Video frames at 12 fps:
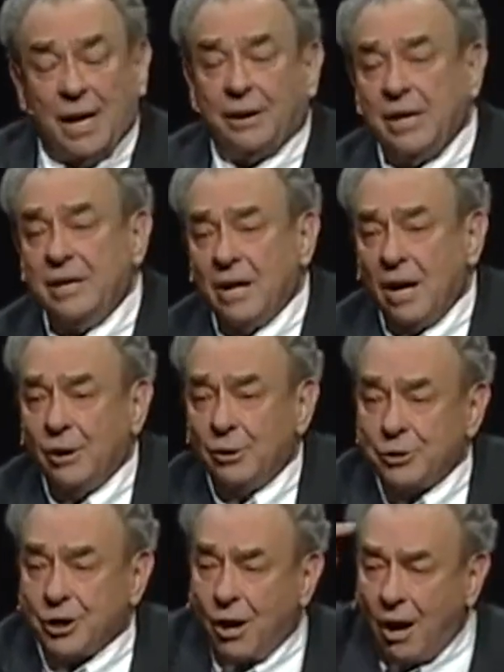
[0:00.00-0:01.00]
Now, he
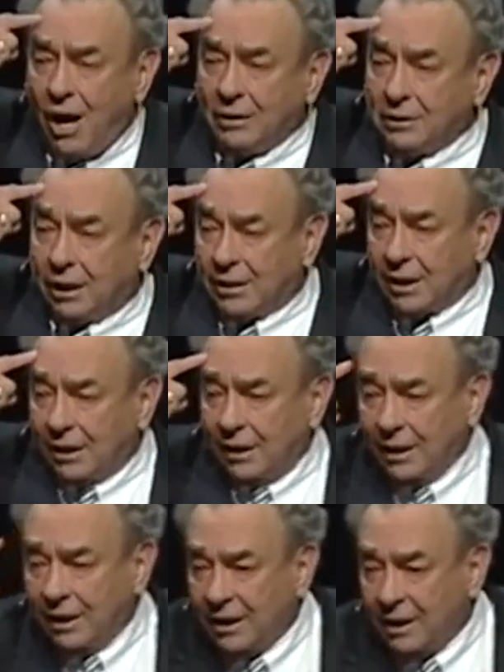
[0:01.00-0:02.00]
knows
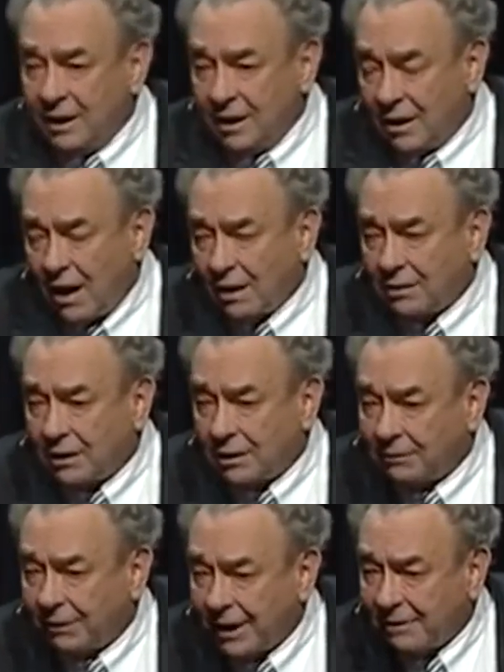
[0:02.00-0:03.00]
cognitively,
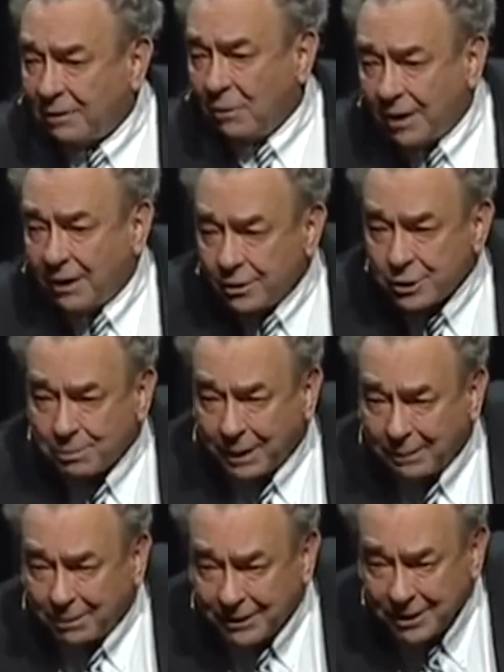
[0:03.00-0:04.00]
cognitively every one of those
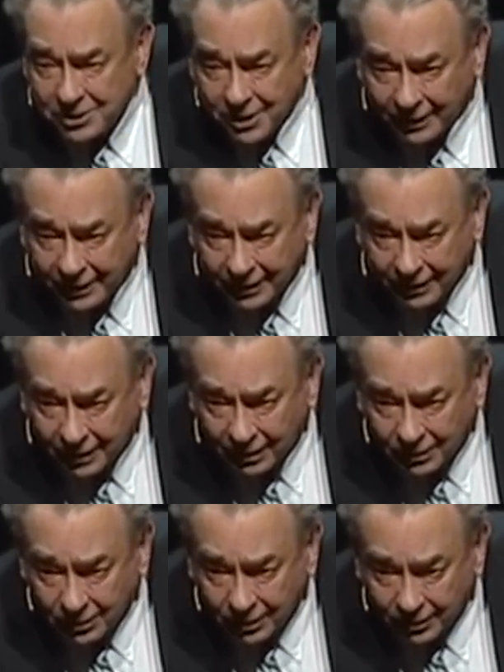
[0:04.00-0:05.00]
people that's knocking at the
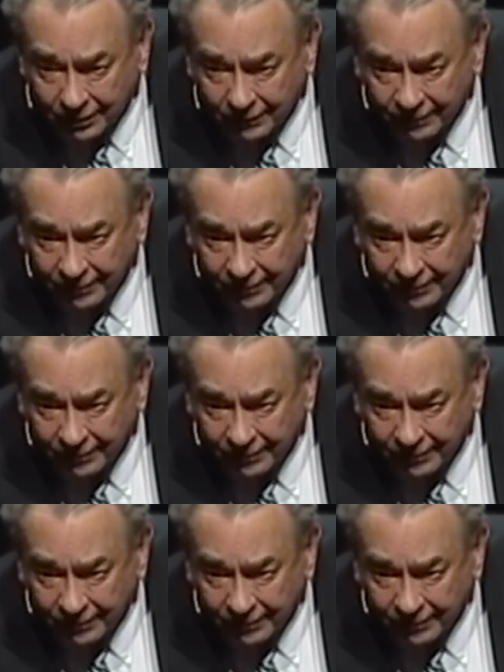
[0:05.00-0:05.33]
door,